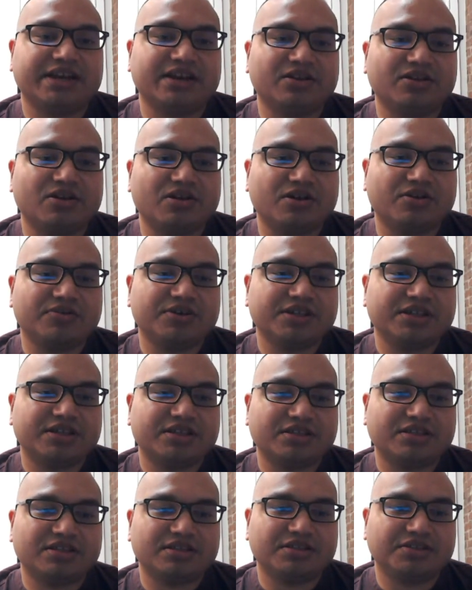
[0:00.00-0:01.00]
along with,
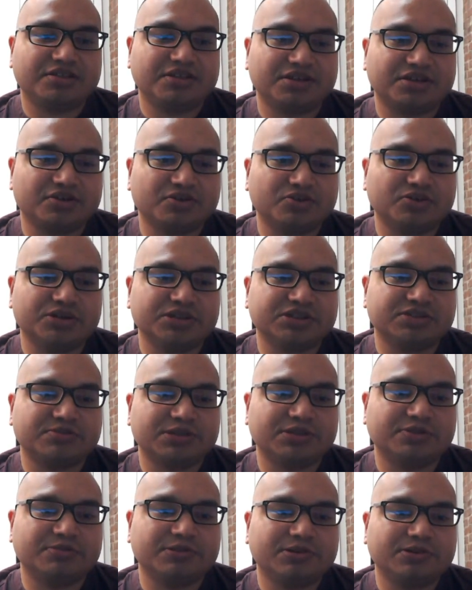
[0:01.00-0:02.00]
the coolest
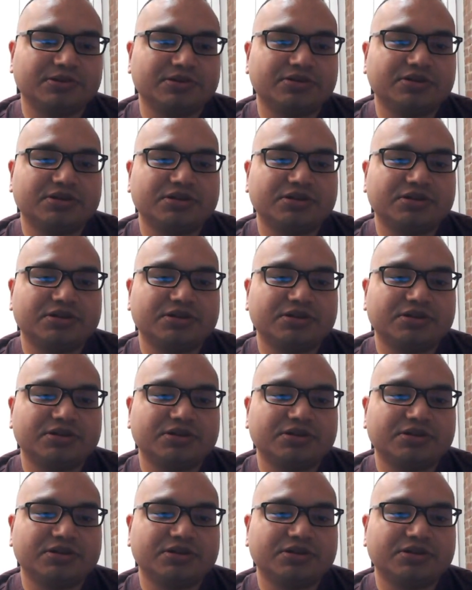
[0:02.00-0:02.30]
people,